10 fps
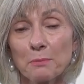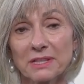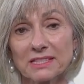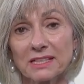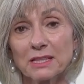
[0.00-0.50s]

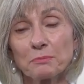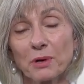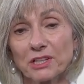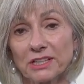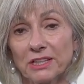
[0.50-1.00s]
but in the
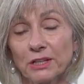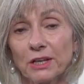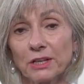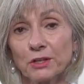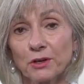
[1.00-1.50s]
body,
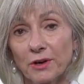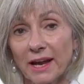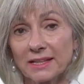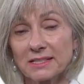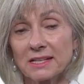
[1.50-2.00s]

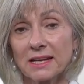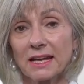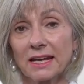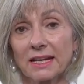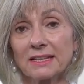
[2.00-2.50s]
urate
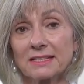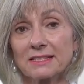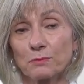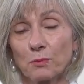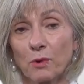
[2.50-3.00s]

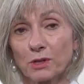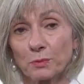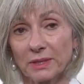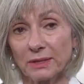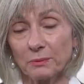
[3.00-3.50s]
is what
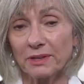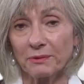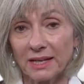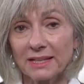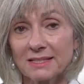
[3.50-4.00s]
we really